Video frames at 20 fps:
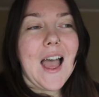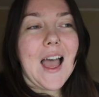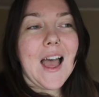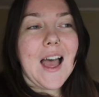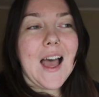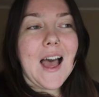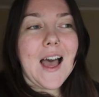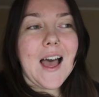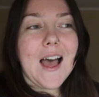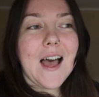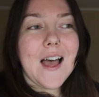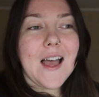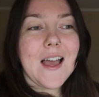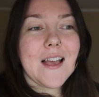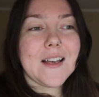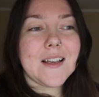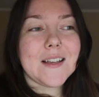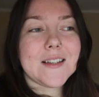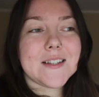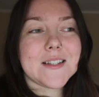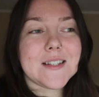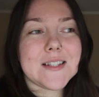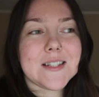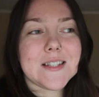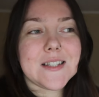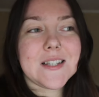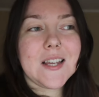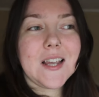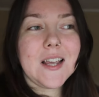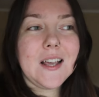
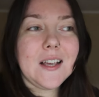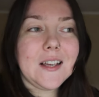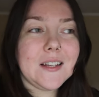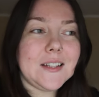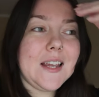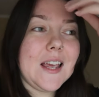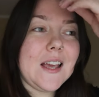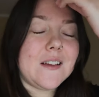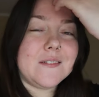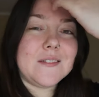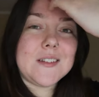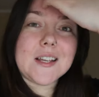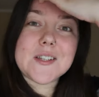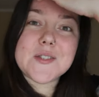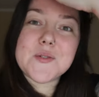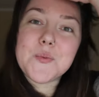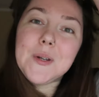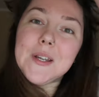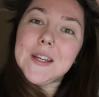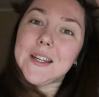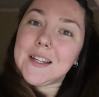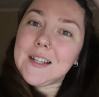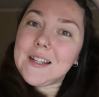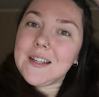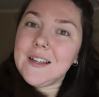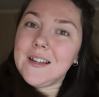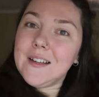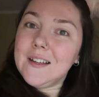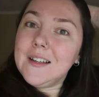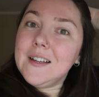And yeah, next
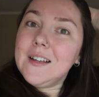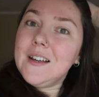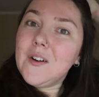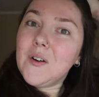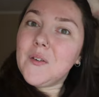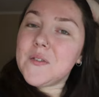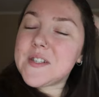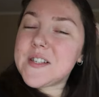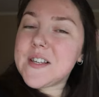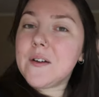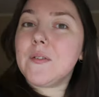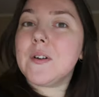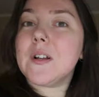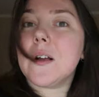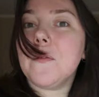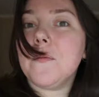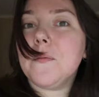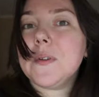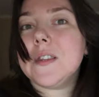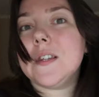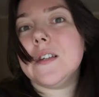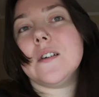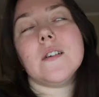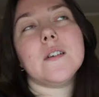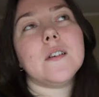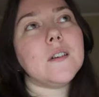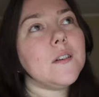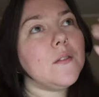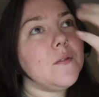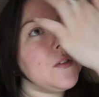week obviously I will come
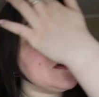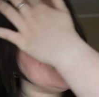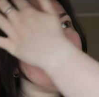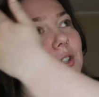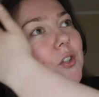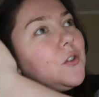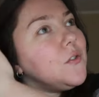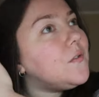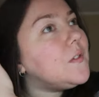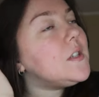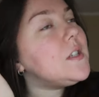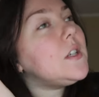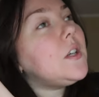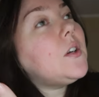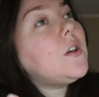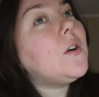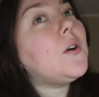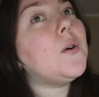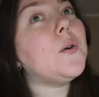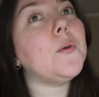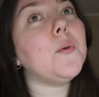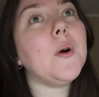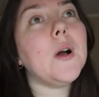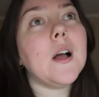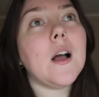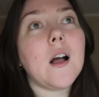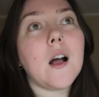with a new video.